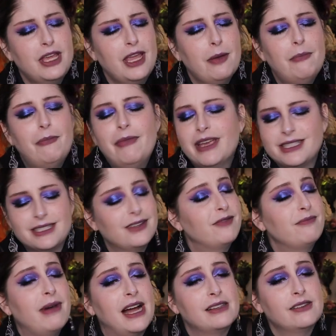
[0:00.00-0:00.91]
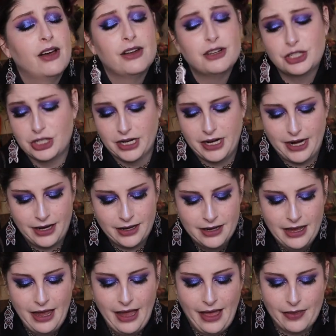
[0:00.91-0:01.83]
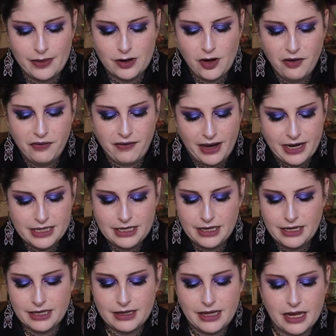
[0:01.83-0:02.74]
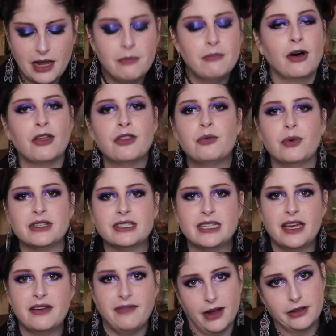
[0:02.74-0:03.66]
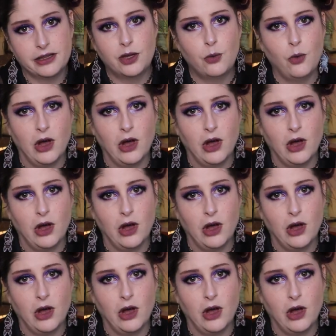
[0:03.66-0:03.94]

the abyss of my laundry, and then I'll find it in like a month once I finally